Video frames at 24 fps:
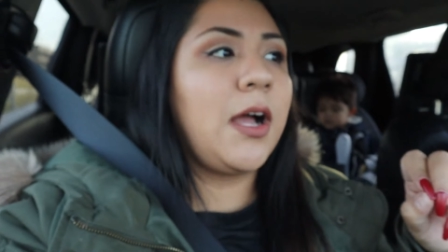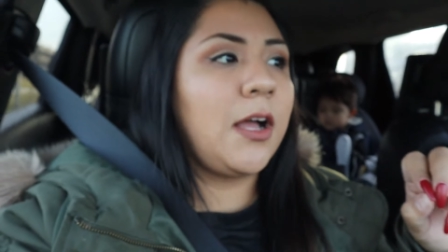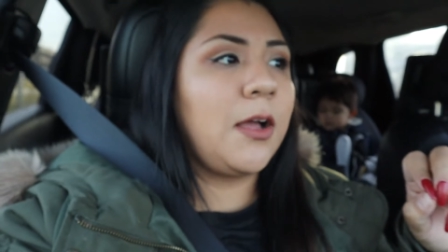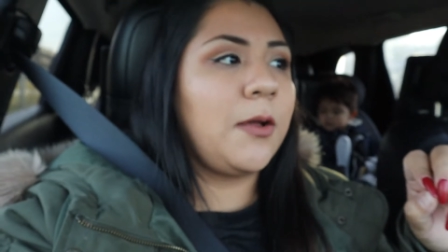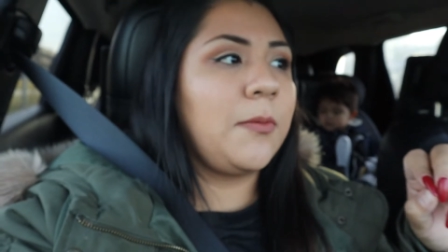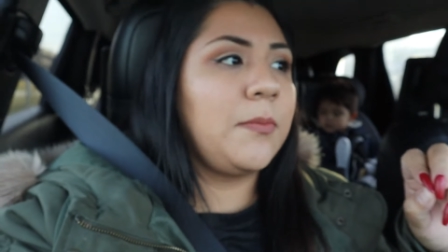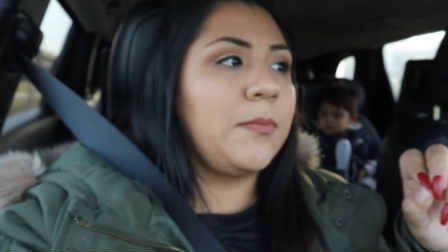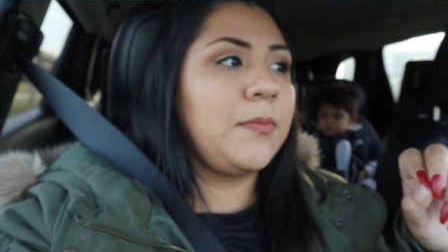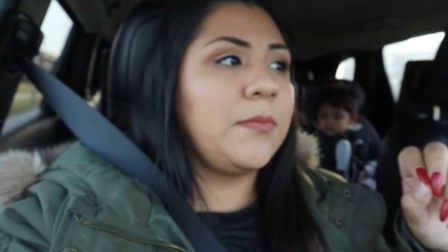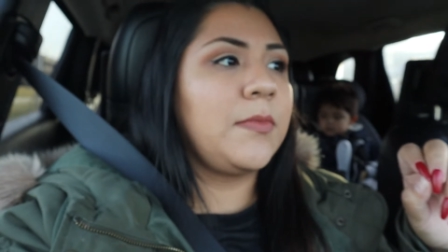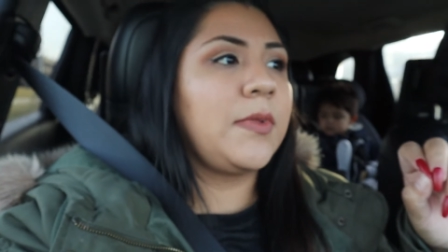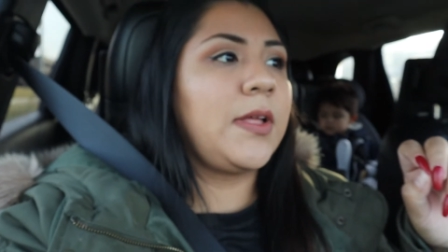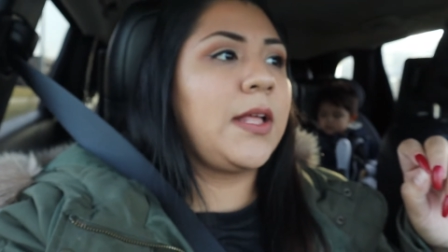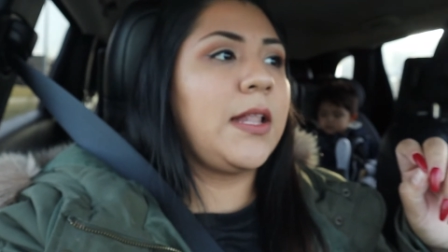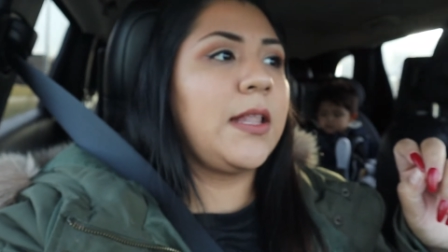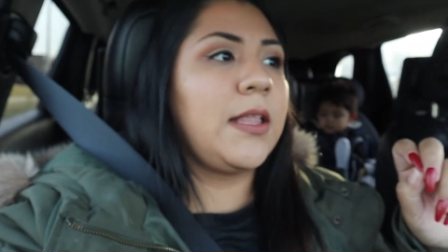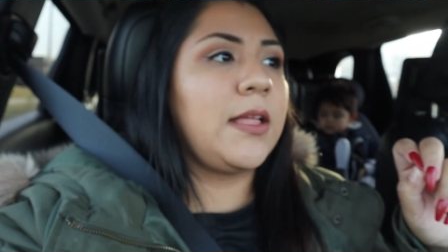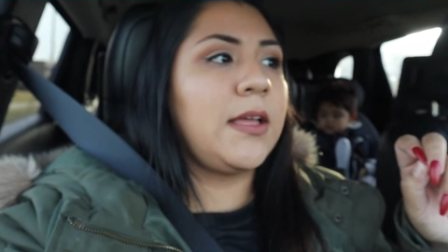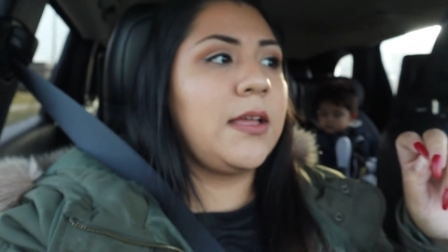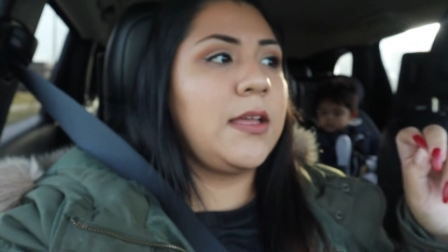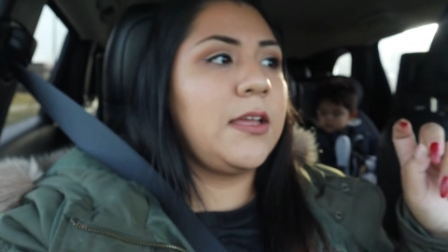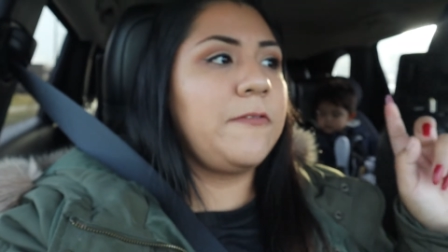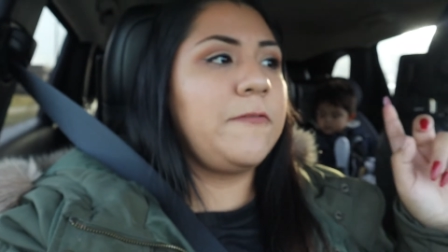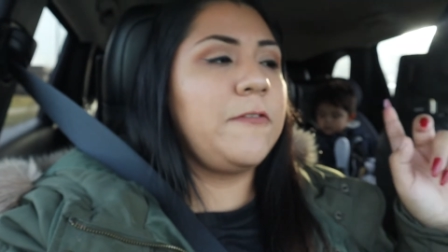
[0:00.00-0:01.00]
Um,
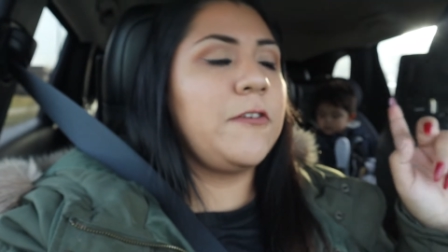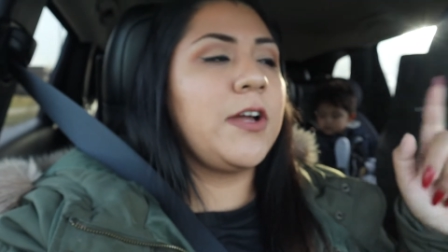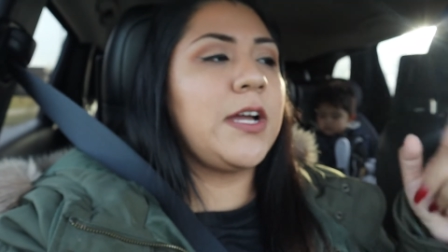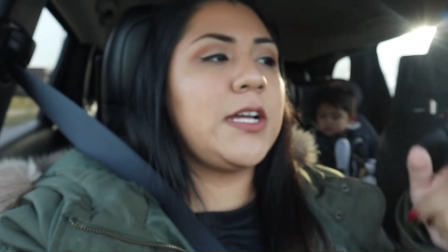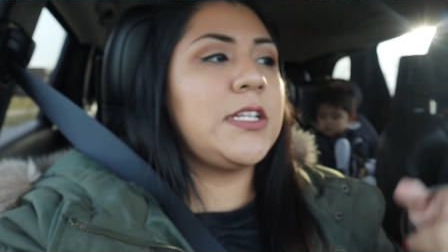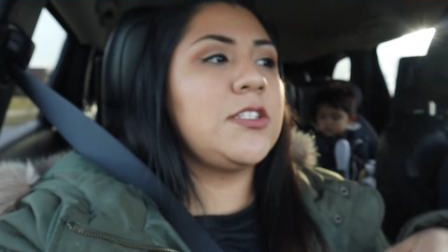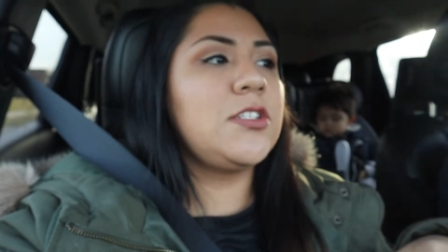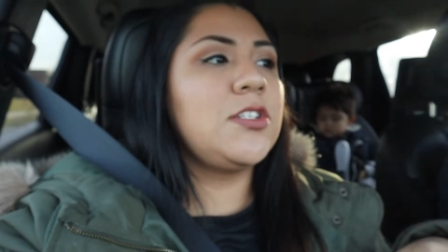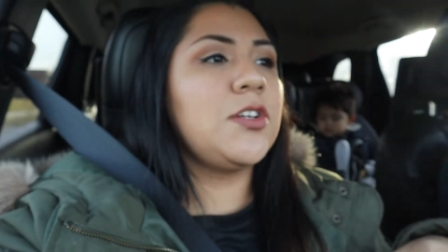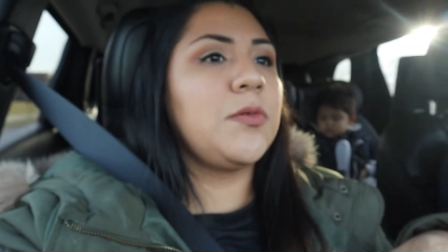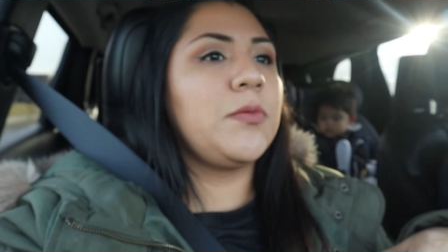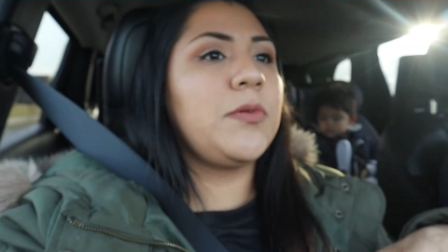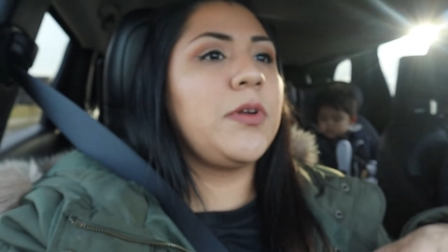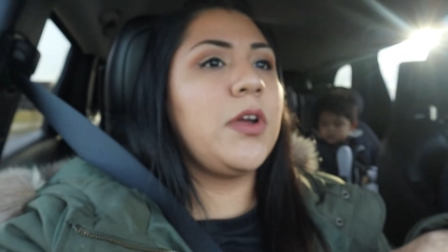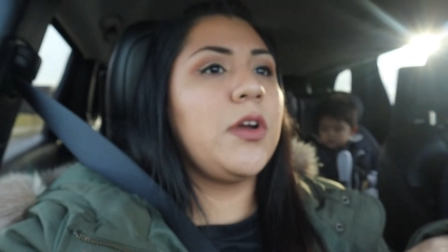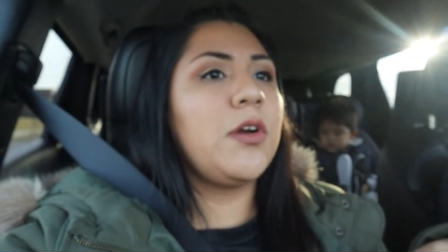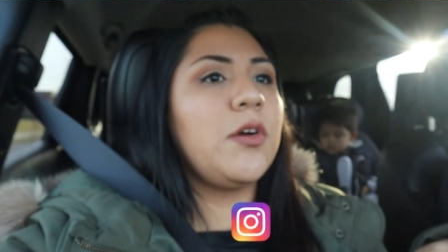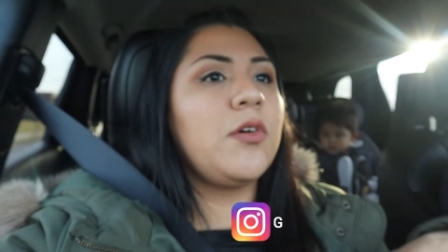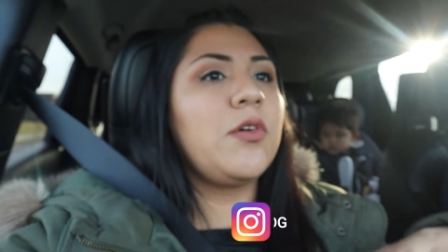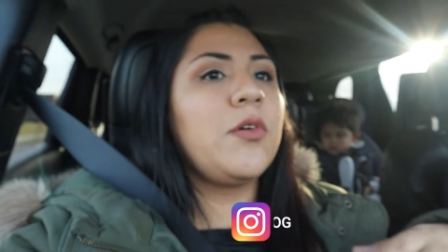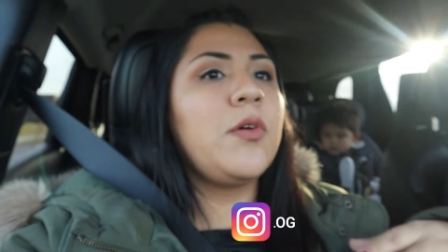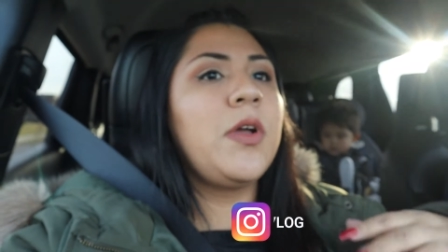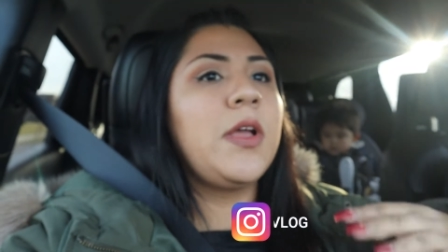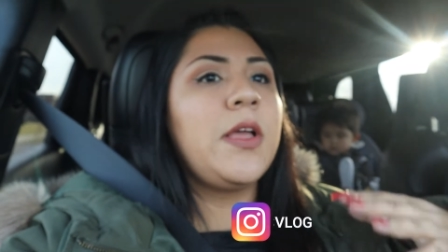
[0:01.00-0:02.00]
if you guys don't
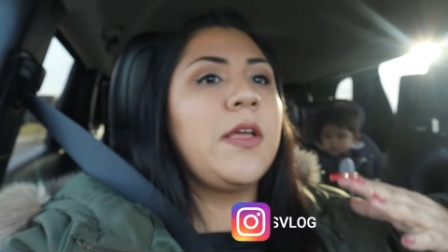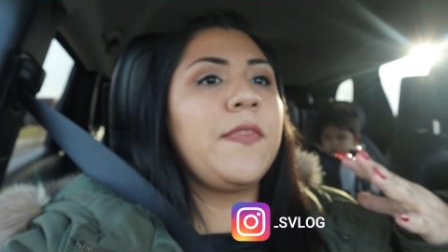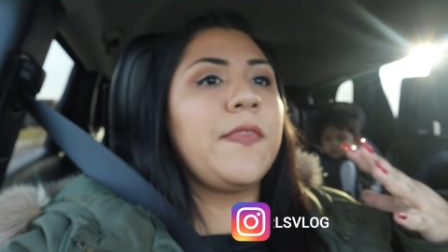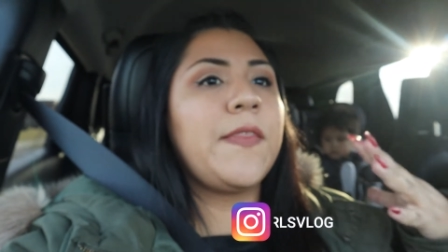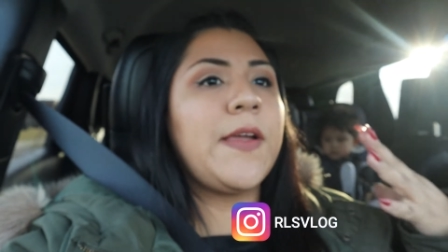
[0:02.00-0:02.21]
know,